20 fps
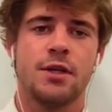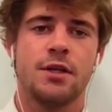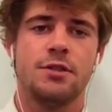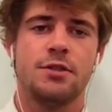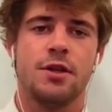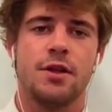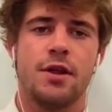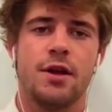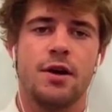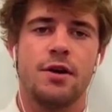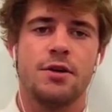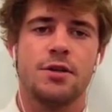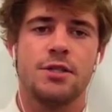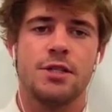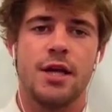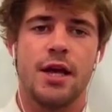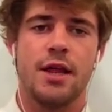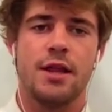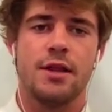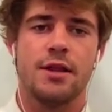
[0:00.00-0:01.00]
And so they
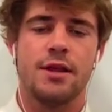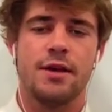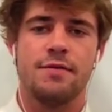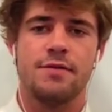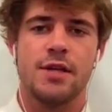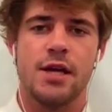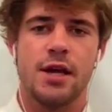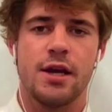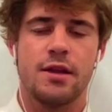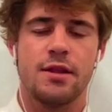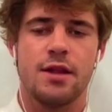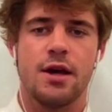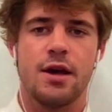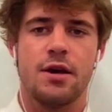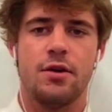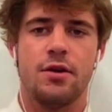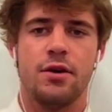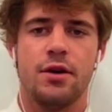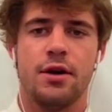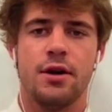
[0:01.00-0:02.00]
understand that they've taken
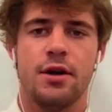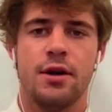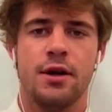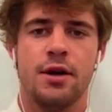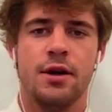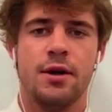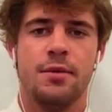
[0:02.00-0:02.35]
that on,